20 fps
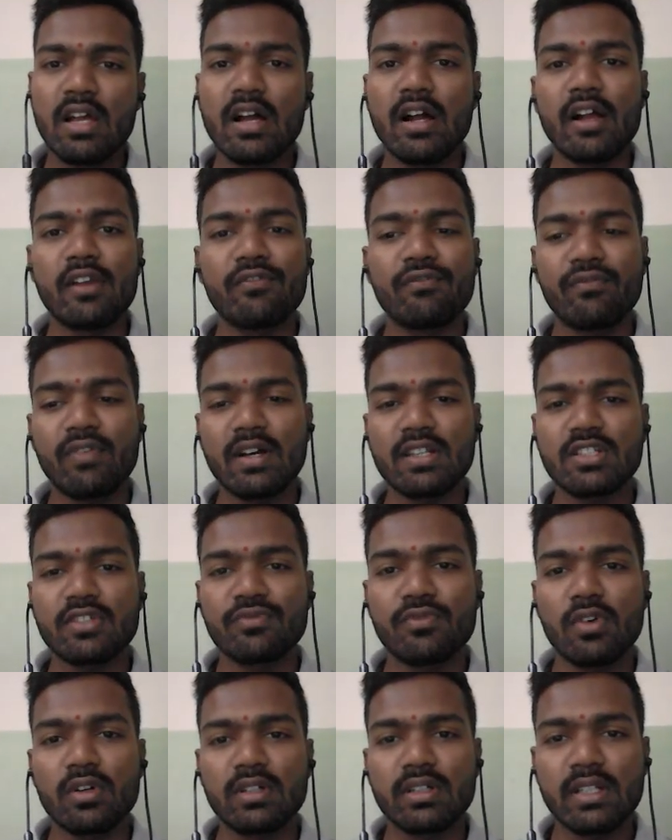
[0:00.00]
and fast
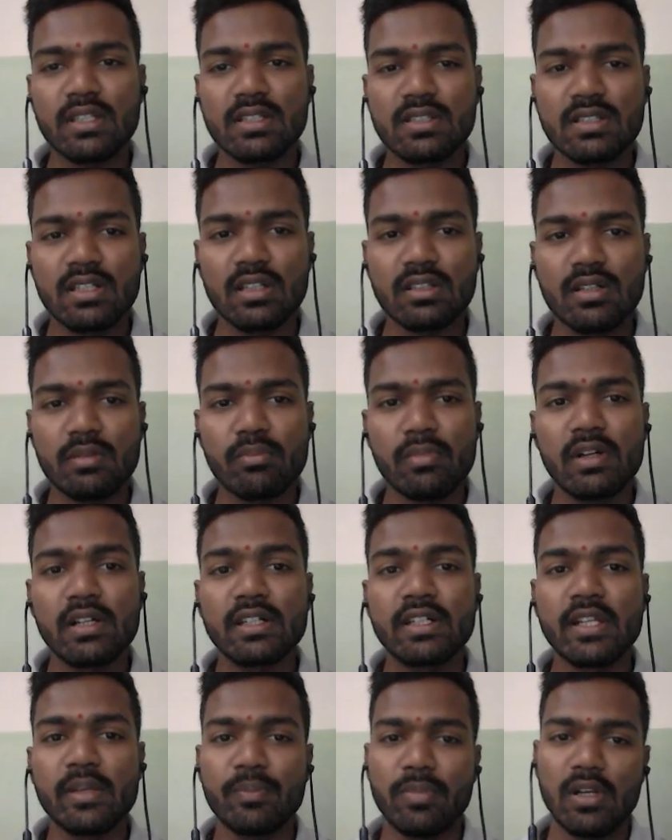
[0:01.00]
for testing the
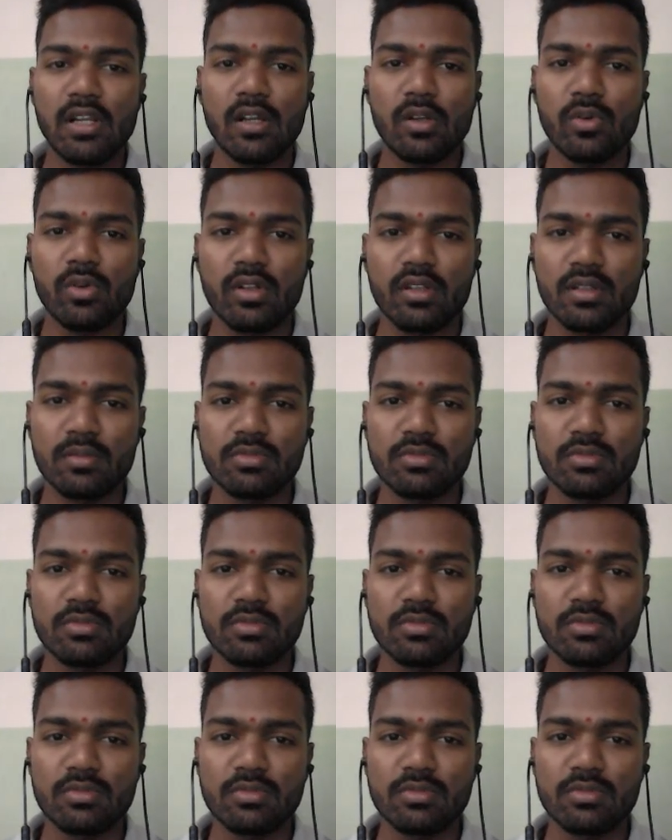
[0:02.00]
multiple algorithms.